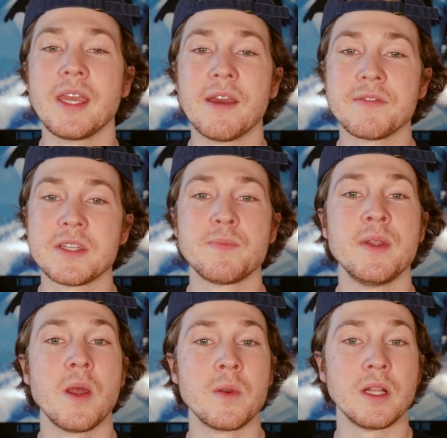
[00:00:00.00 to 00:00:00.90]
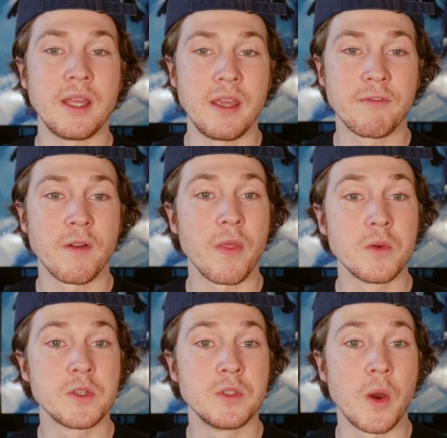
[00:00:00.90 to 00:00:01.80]
of the gifts it's been known to leave for
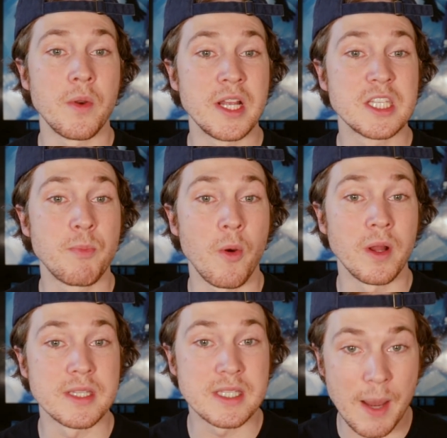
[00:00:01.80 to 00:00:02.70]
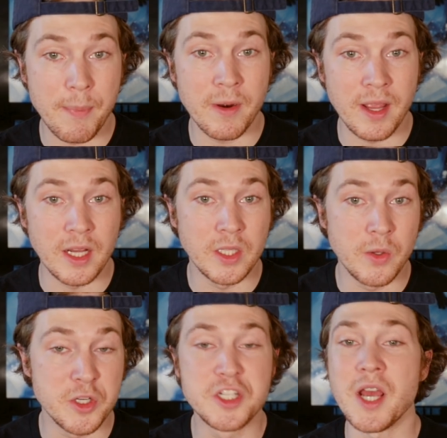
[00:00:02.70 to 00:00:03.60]
those who donate spoiled supper
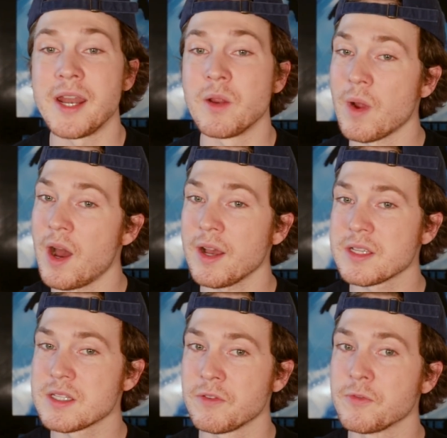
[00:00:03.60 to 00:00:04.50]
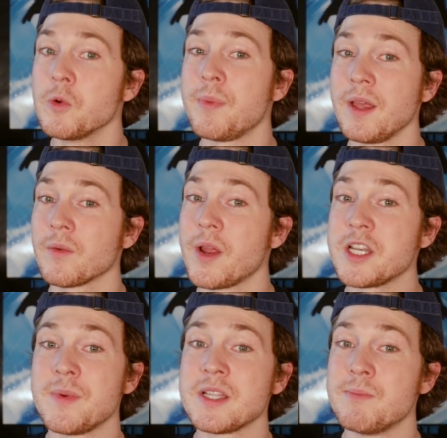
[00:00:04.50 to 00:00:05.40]
include shiny rocks, fruit peel
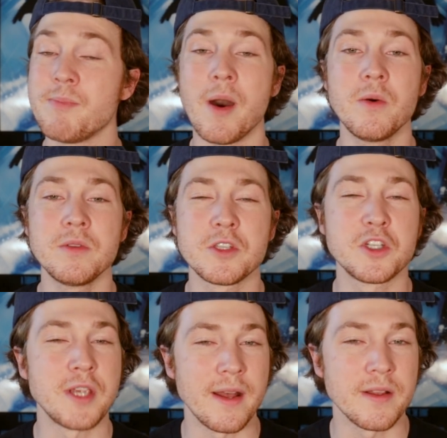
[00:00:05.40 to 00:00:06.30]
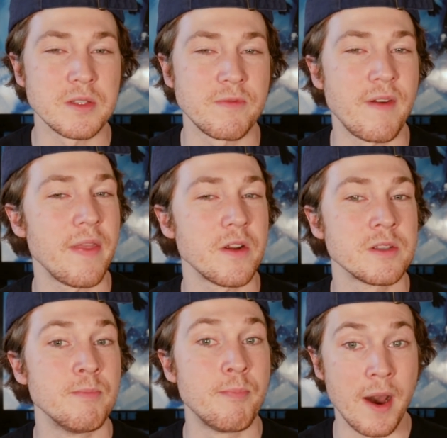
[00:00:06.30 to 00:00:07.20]
arrangements, bones, shells,
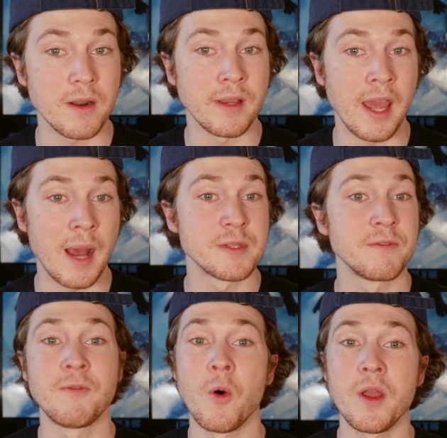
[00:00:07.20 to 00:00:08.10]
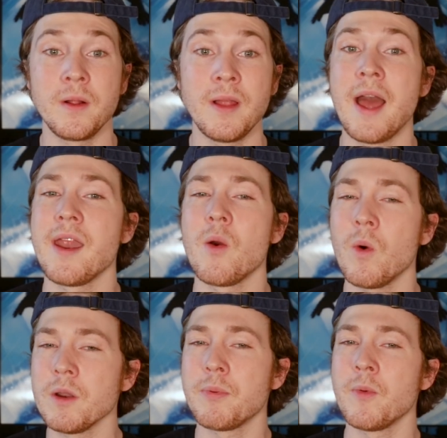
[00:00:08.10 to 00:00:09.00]
feathers, bottle caps, foil, and at
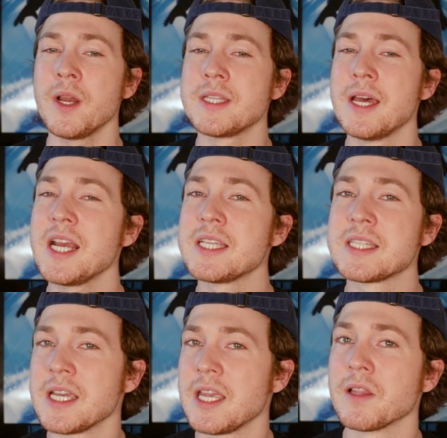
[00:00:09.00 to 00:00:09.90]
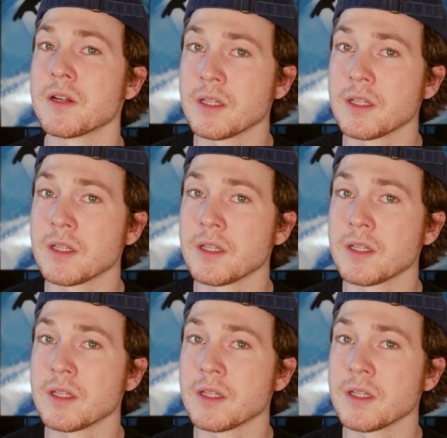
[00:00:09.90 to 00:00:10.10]
one point, a singular